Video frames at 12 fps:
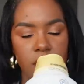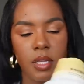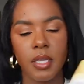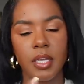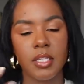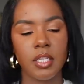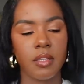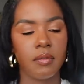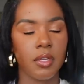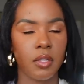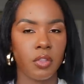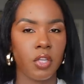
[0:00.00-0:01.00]
So I guess
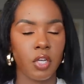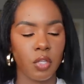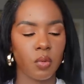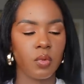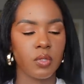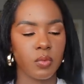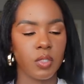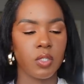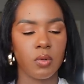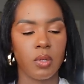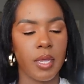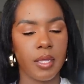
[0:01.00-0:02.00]
if uh, the other ones were
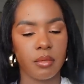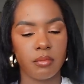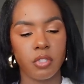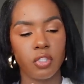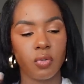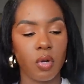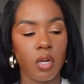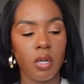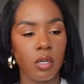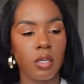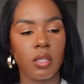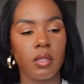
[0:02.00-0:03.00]
too like
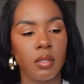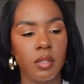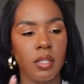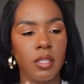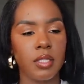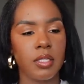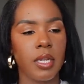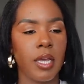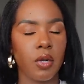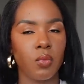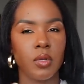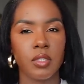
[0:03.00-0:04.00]
strong, these
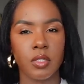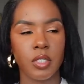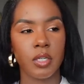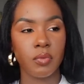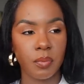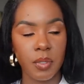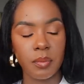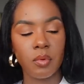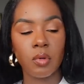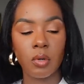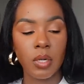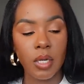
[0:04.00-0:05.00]
lighter ones are good for people
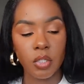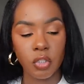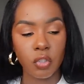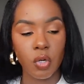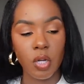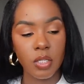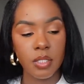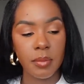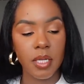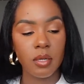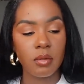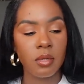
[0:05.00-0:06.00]
who don't like a strong
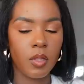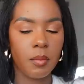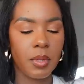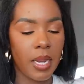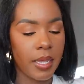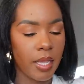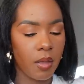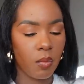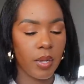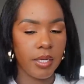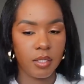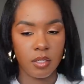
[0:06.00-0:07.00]
smell. But I can't
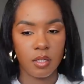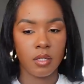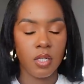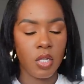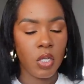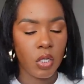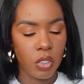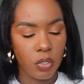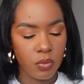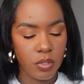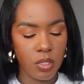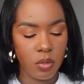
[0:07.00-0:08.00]
wait to
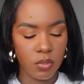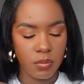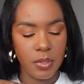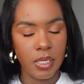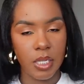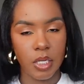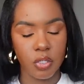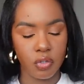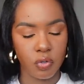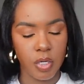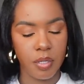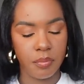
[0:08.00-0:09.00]
use those in my
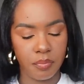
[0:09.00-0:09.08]
laundry.